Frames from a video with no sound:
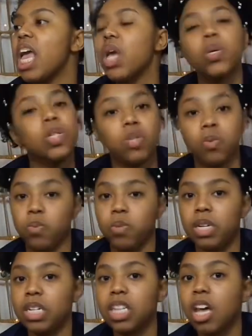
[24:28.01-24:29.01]
it was
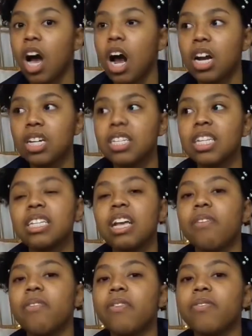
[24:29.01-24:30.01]
one of the hardest things
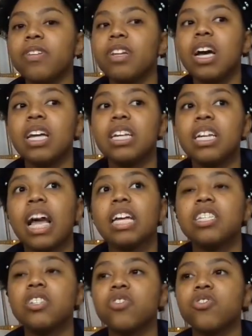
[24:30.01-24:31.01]
I've ever done, and I
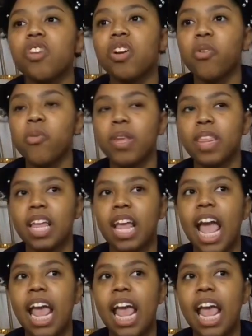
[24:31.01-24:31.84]
still struggle with it.